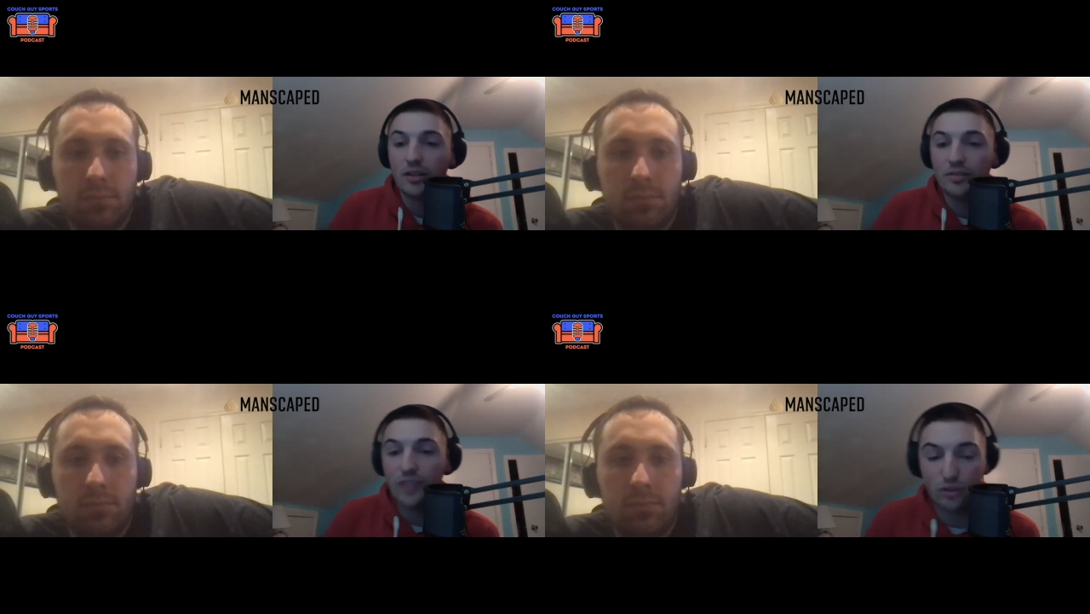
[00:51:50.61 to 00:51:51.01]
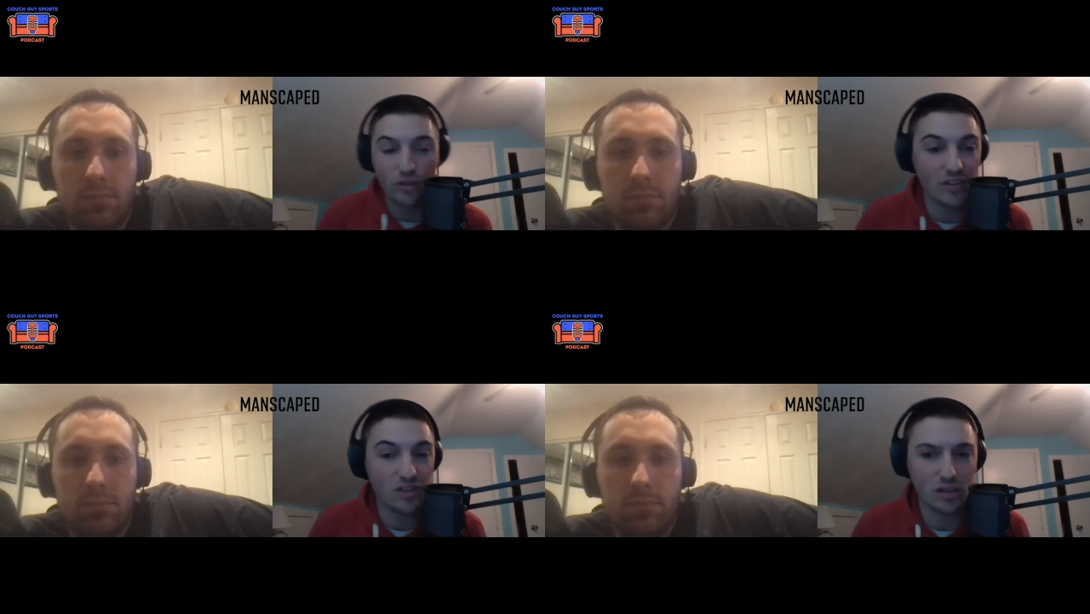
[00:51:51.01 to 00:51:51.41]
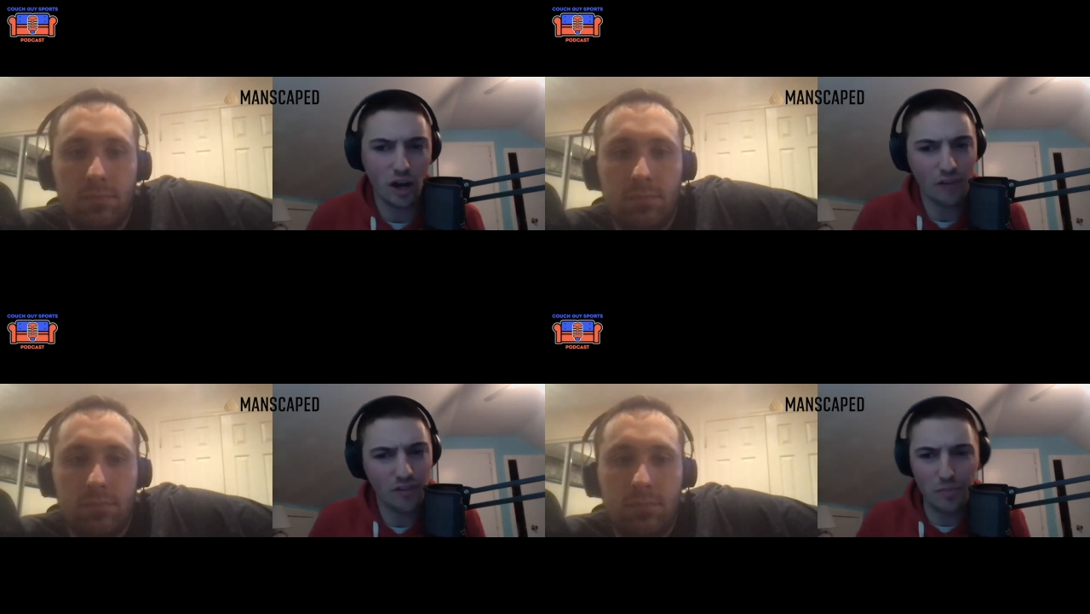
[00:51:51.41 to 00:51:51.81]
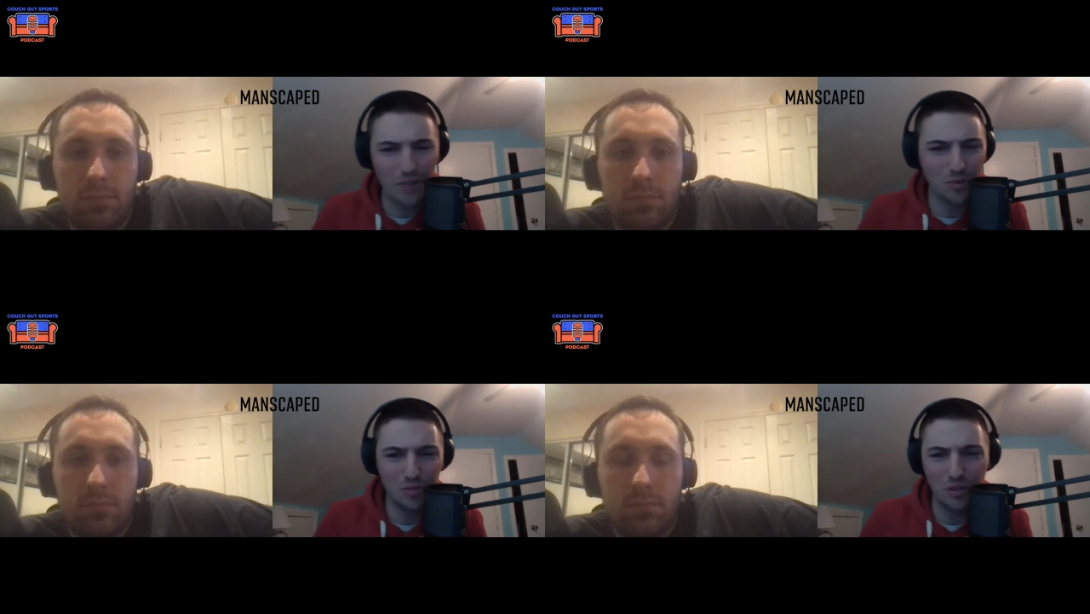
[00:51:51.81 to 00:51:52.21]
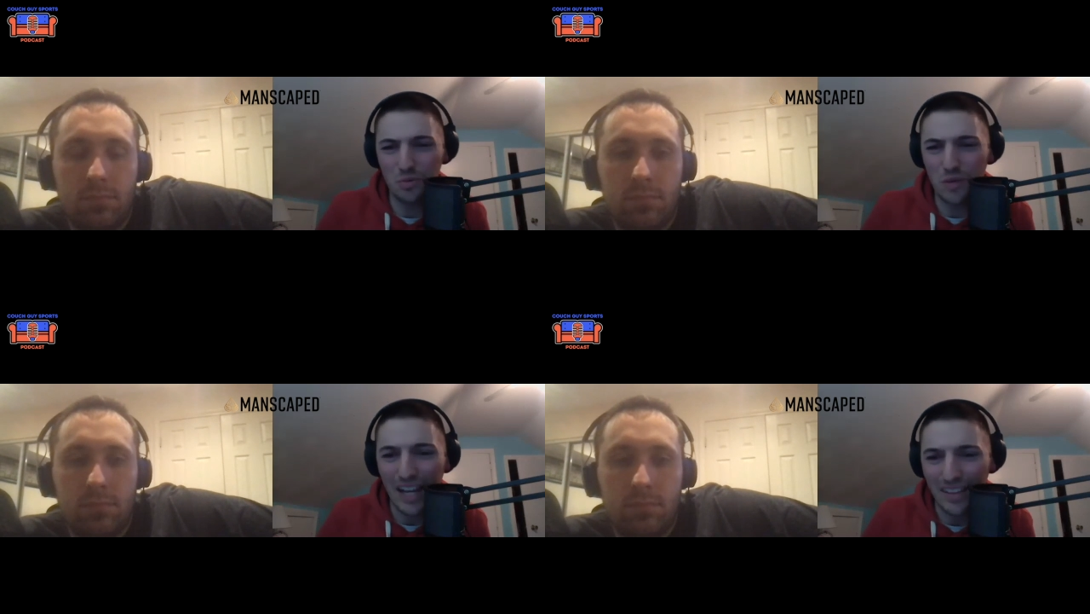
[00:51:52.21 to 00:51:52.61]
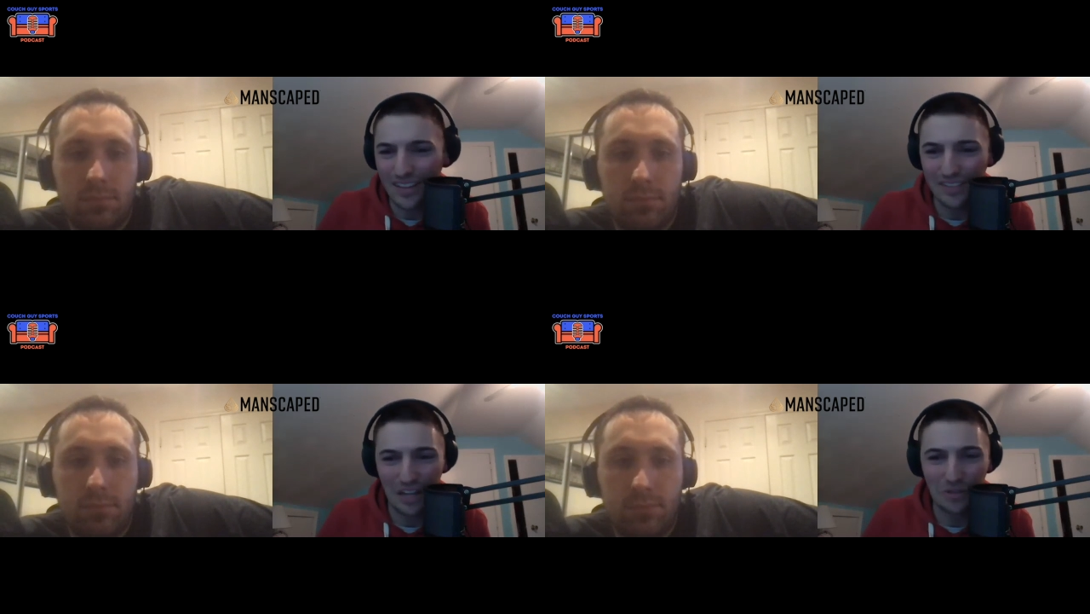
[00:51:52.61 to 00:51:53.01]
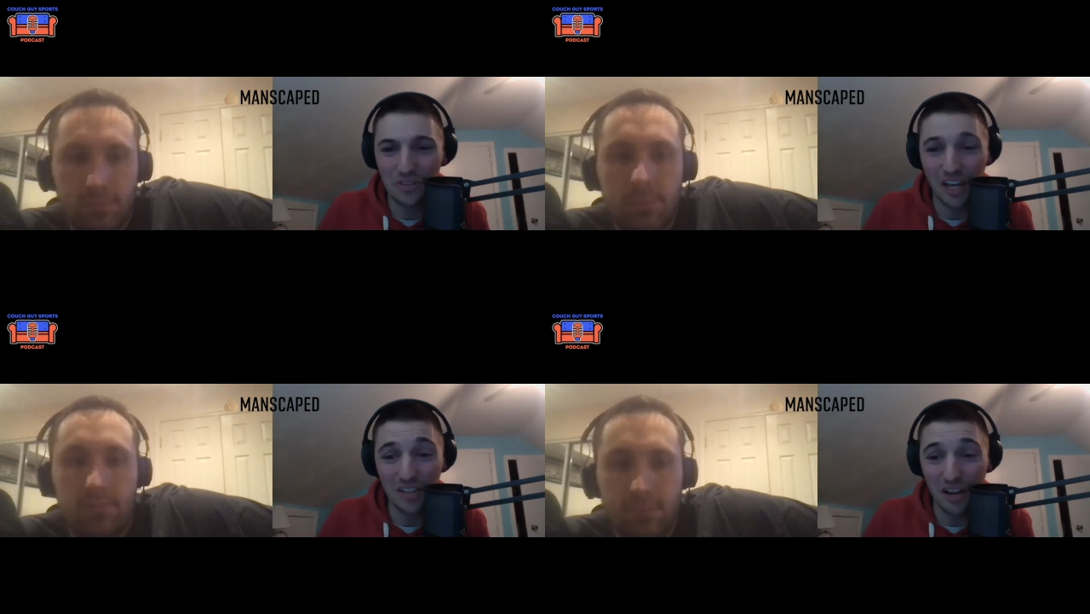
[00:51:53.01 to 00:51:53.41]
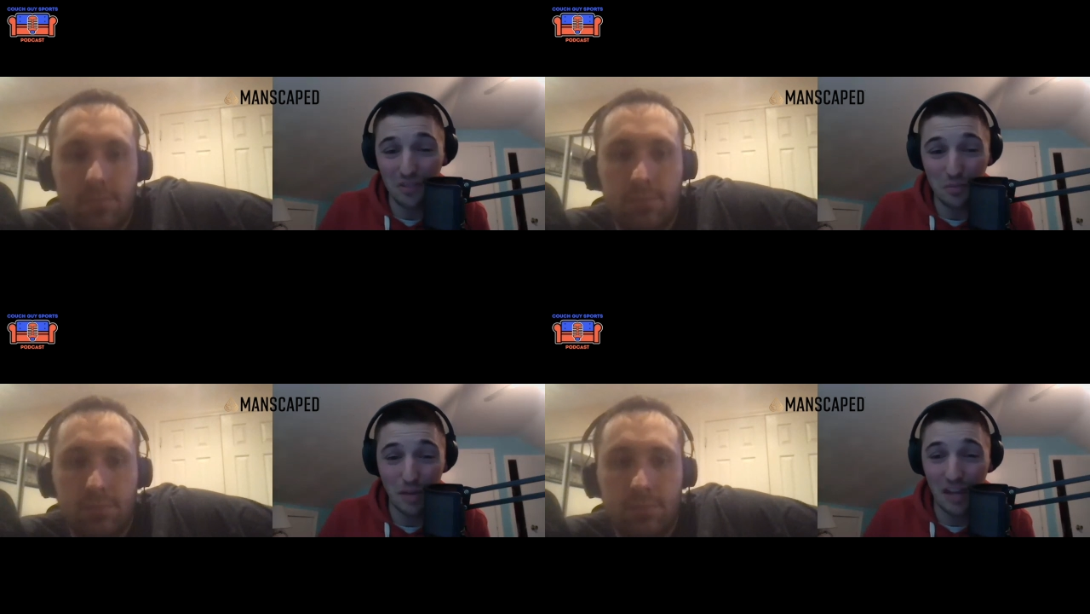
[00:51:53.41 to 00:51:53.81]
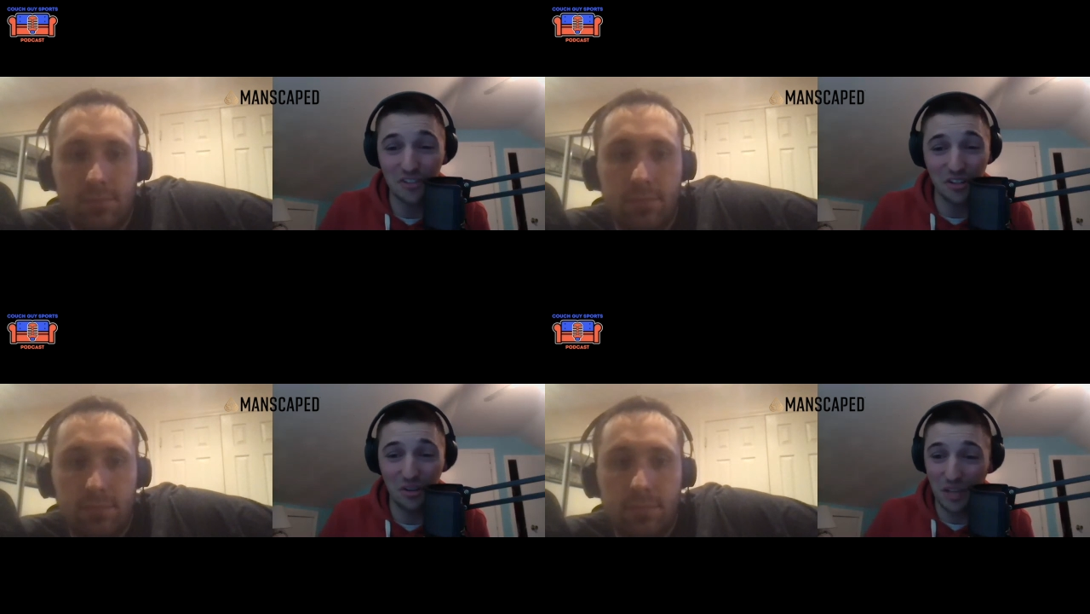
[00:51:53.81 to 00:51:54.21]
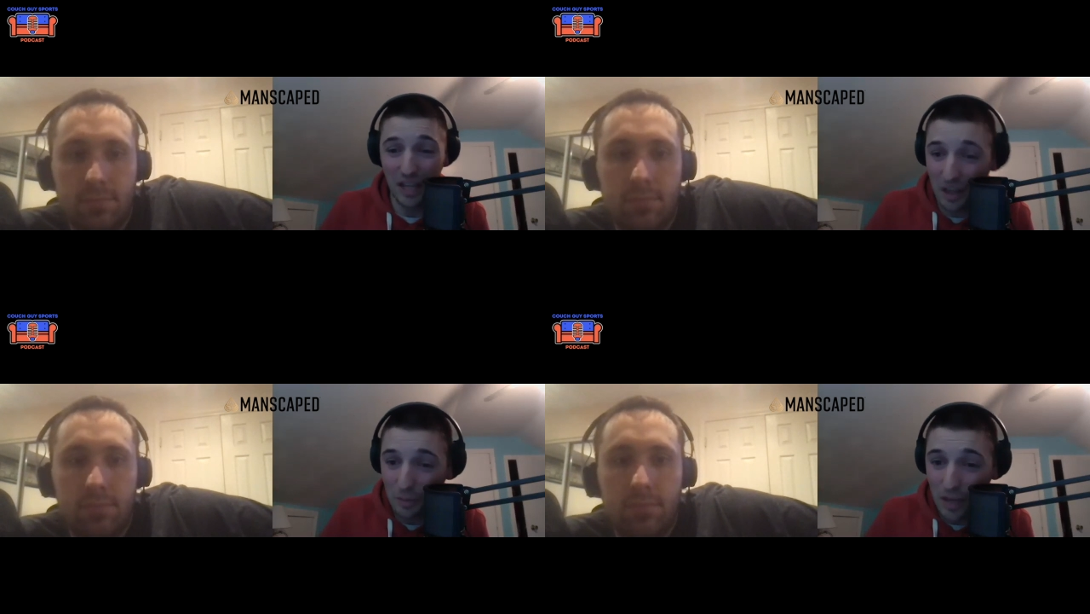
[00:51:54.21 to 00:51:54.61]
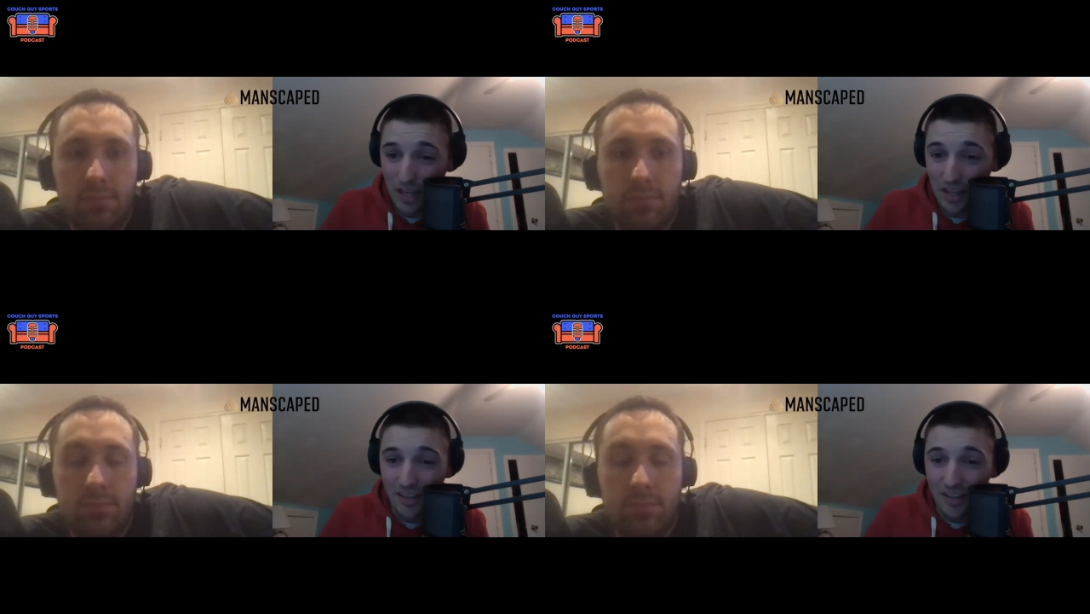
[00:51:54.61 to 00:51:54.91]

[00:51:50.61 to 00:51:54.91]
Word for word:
Speaker 1: Daniel Tice off the bench would be great. Like, Daniel Tice off the bench. Are you kidding me?